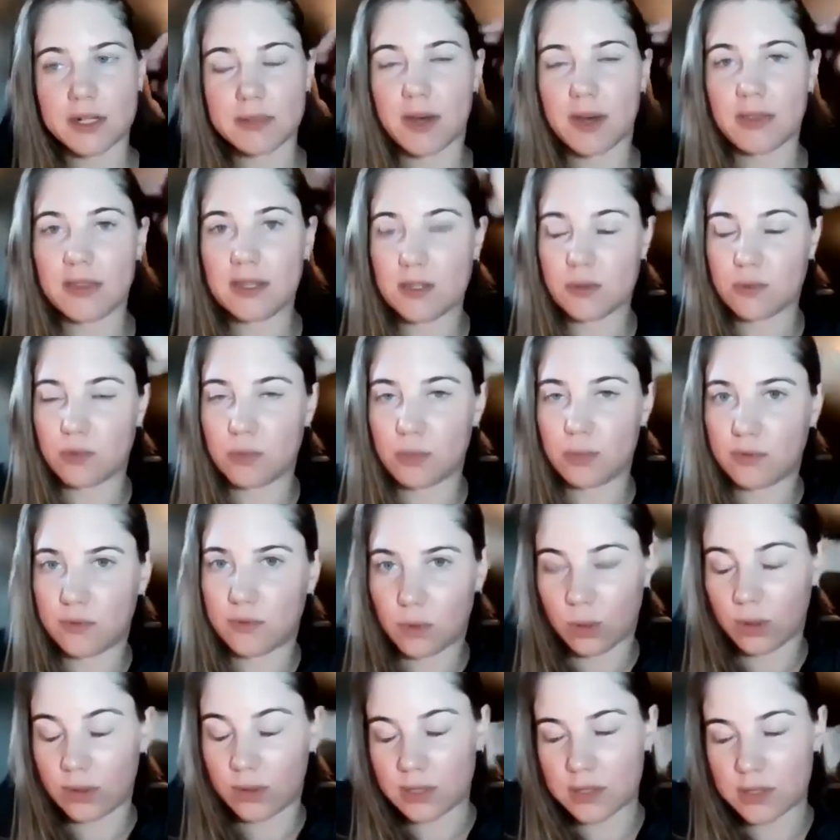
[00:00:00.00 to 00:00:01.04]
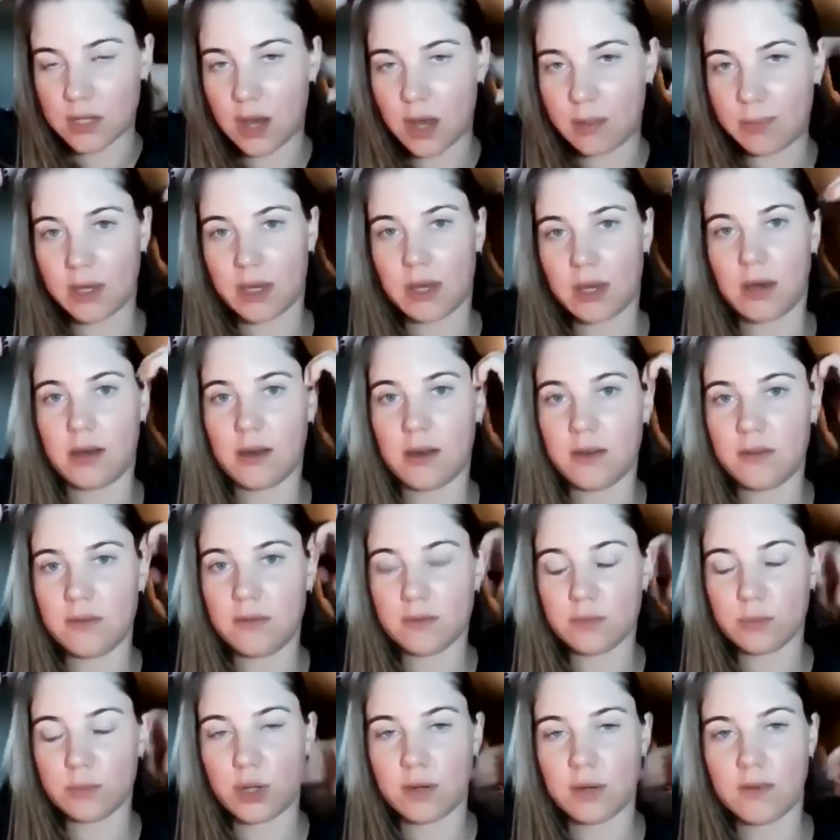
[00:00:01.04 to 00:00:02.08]
about this one before on the topic
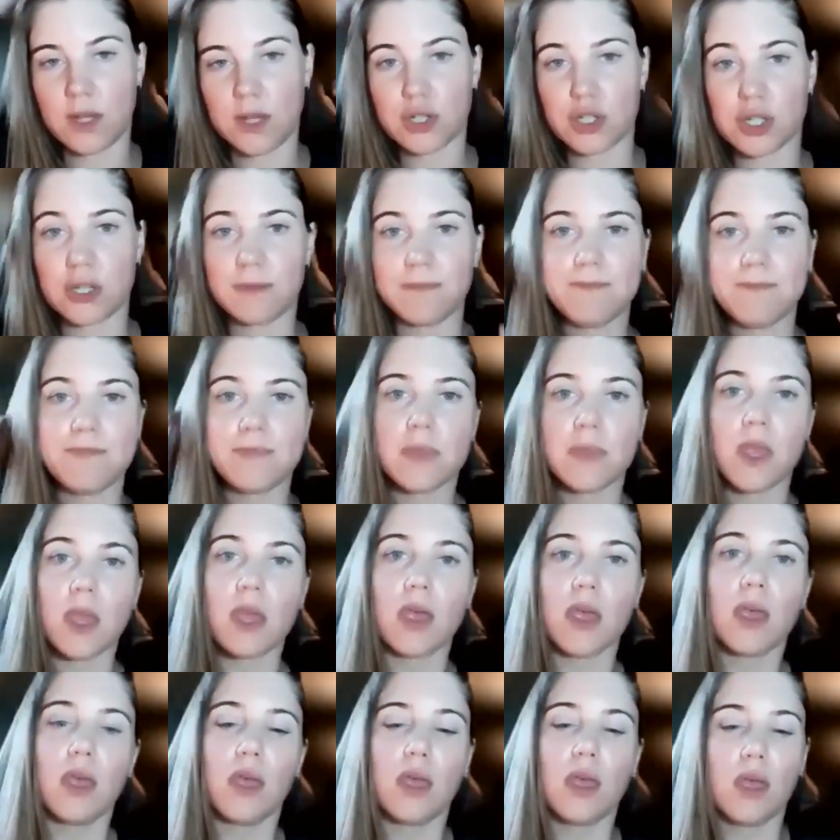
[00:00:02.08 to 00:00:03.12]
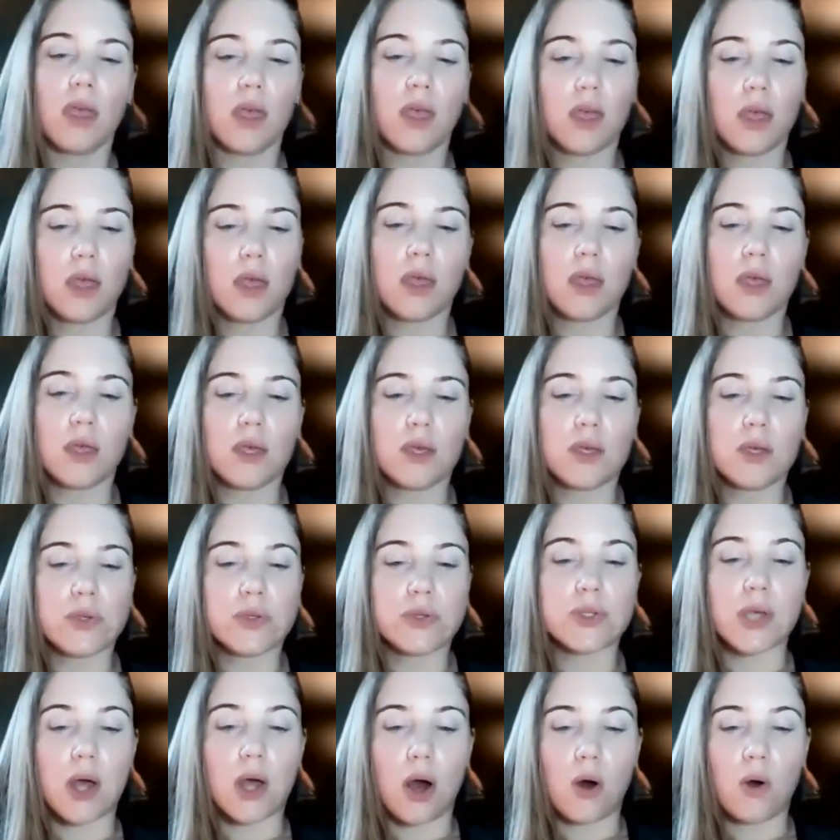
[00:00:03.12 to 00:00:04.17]
of motivation.
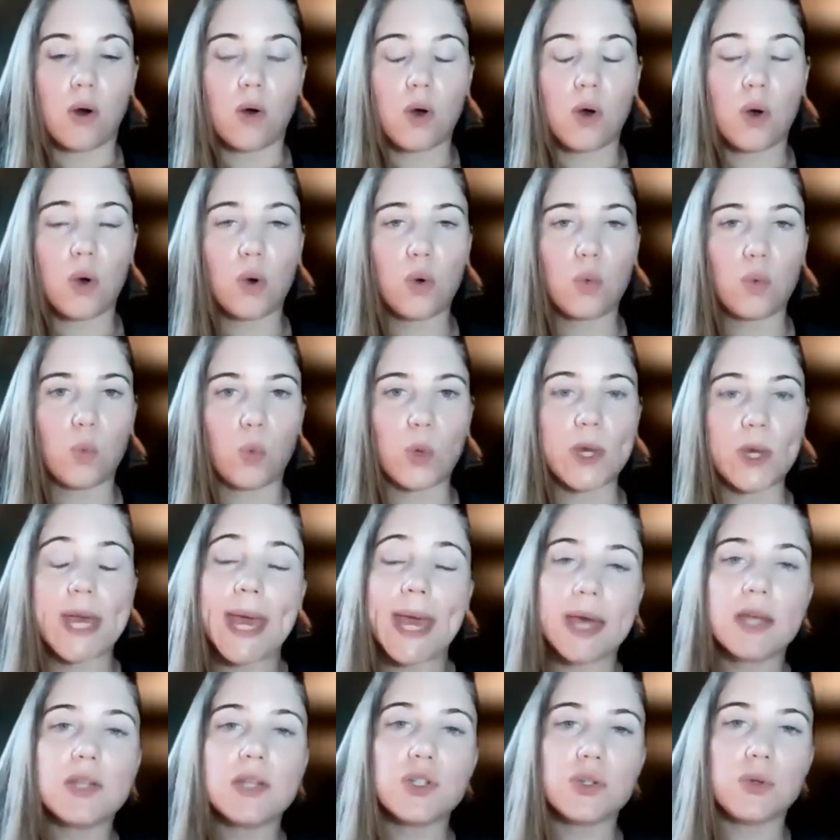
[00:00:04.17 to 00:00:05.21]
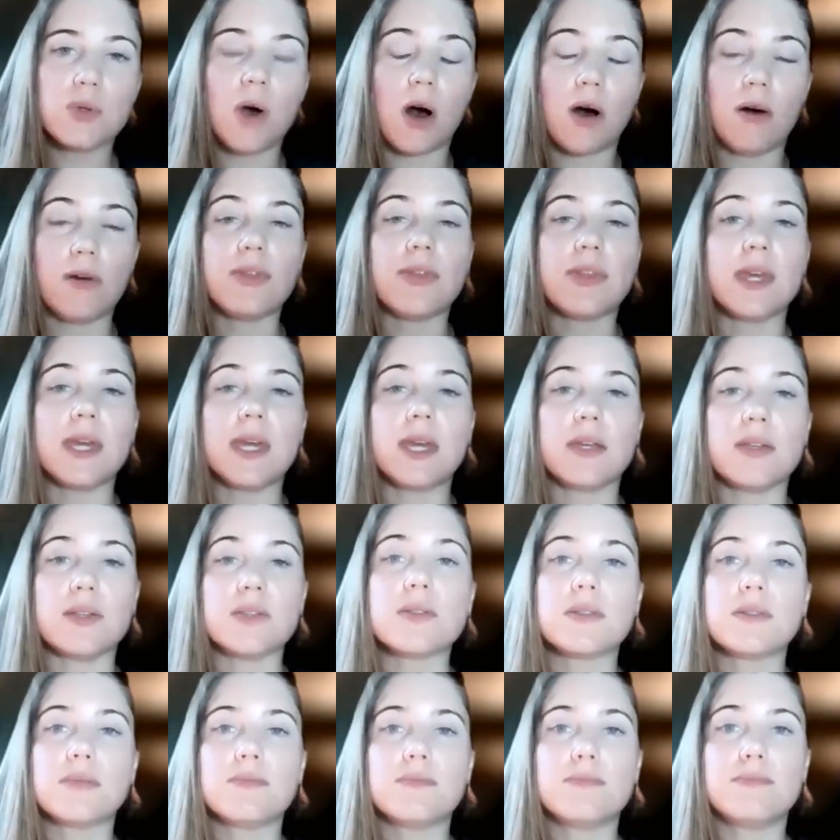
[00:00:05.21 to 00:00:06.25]
So we can't do all
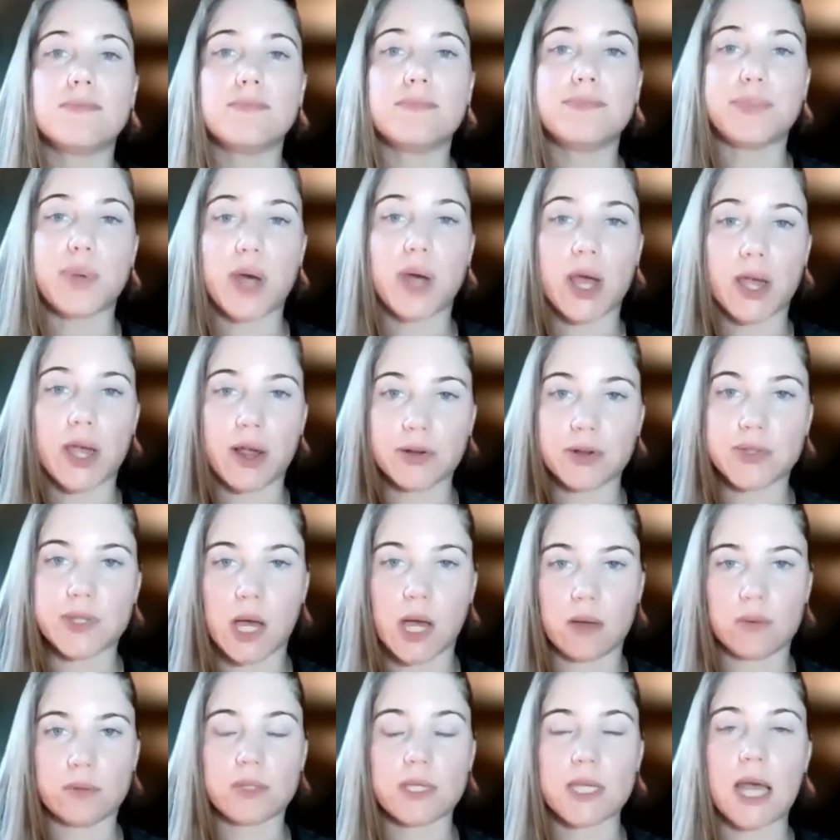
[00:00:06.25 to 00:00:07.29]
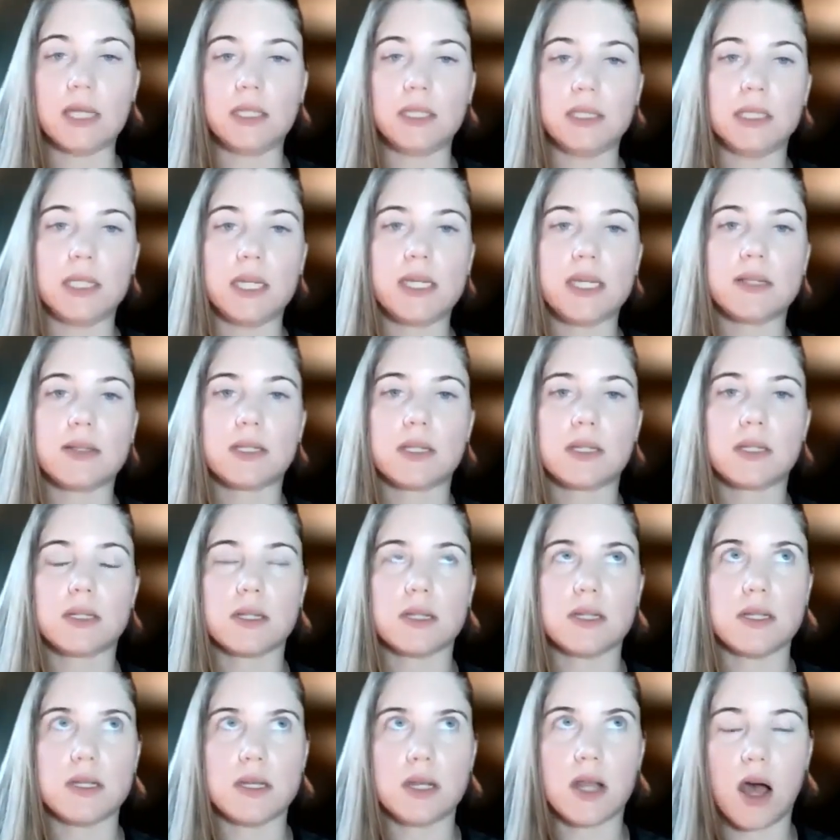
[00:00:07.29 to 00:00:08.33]
things by ourselves, at least
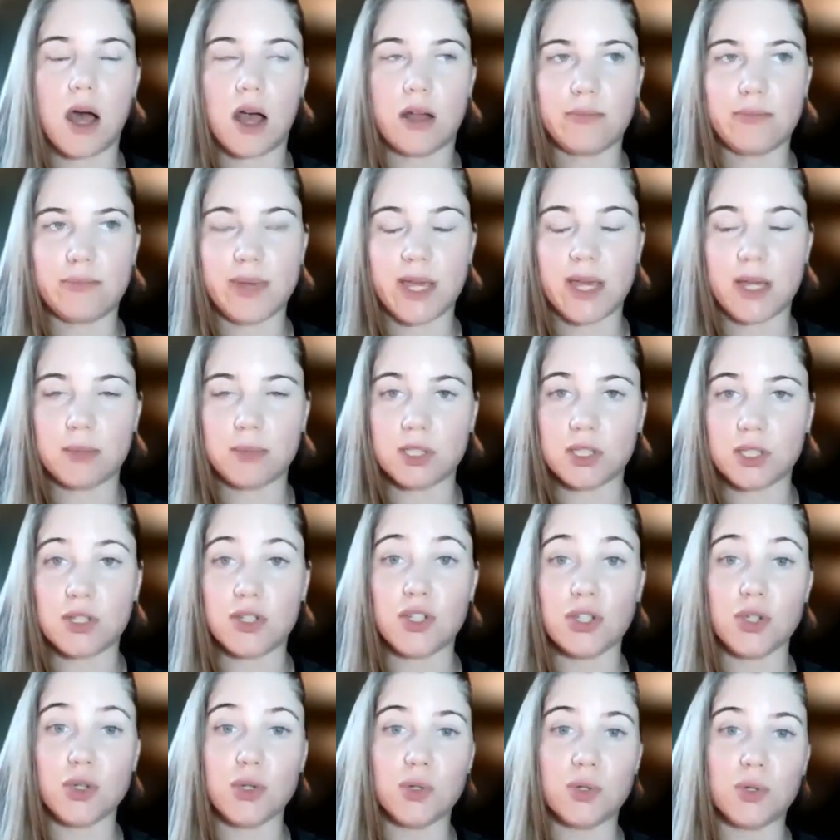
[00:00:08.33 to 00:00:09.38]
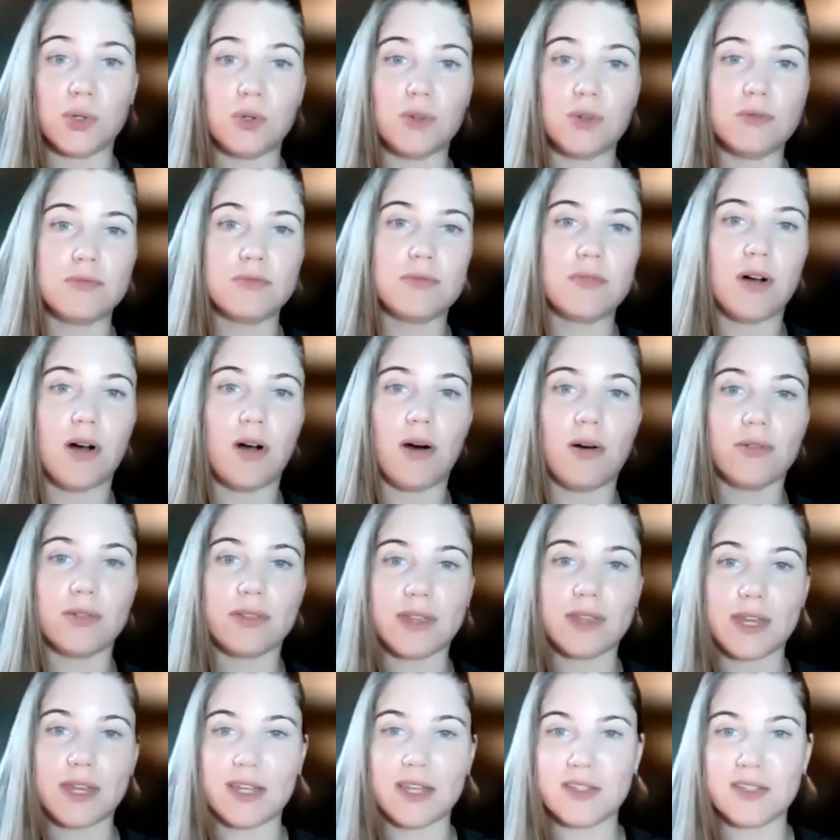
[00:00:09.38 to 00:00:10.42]
not be able to do all
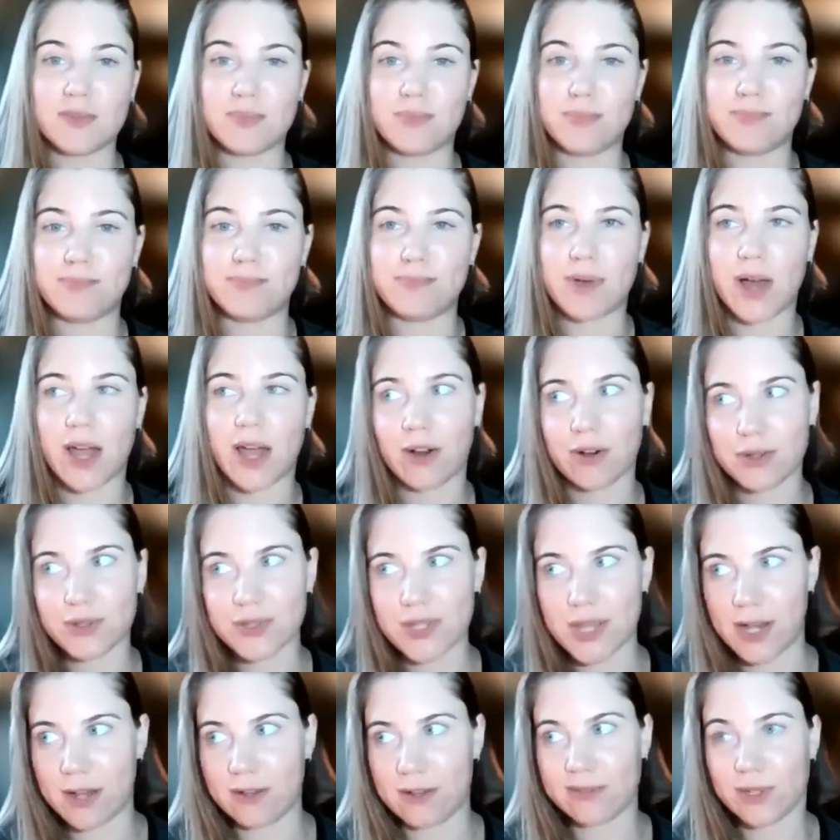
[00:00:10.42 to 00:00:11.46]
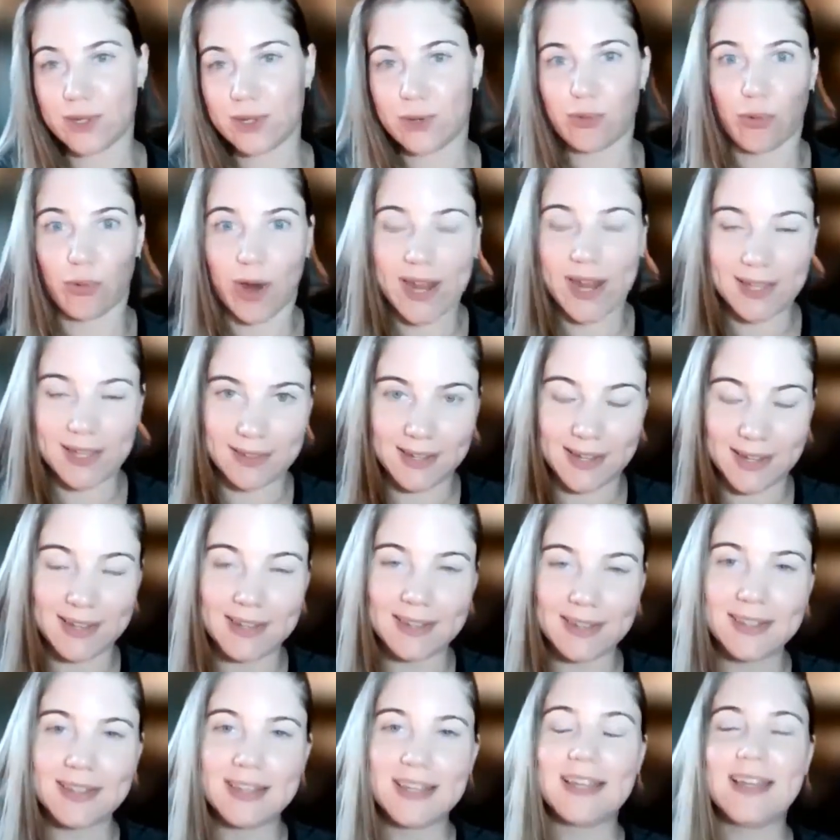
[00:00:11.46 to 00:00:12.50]
things by ourselves greatly.
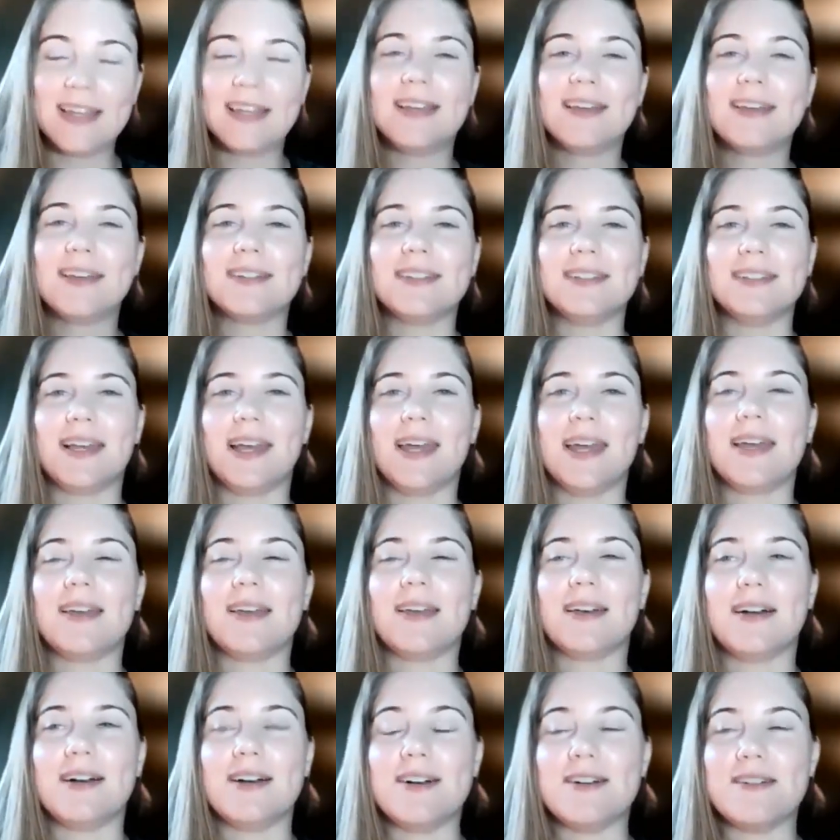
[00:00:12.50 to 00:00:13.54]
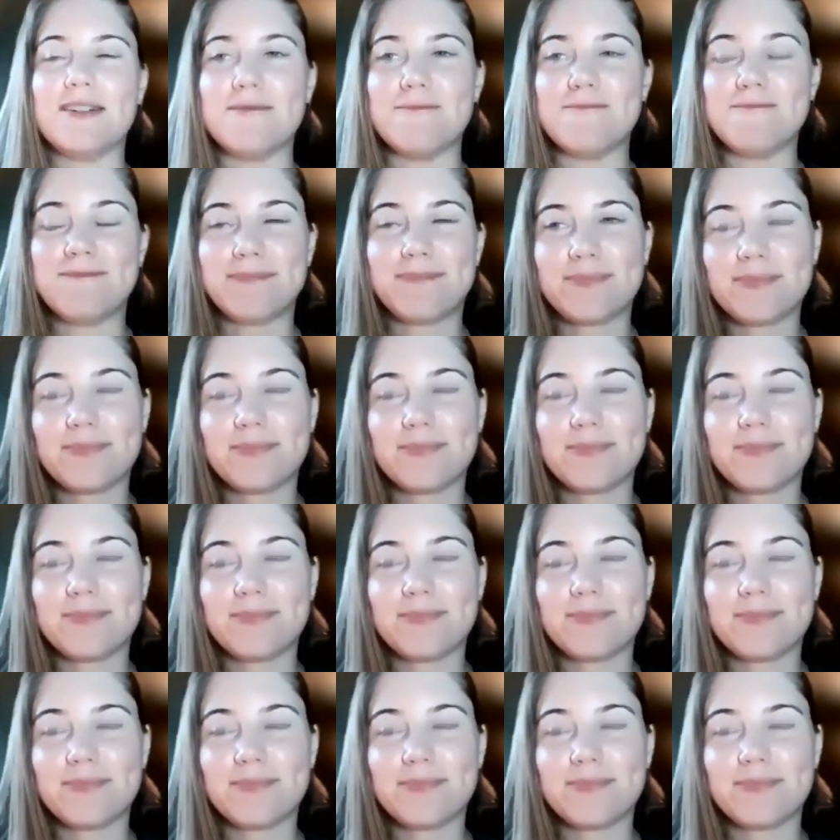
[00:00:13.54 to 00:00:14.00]
Like, I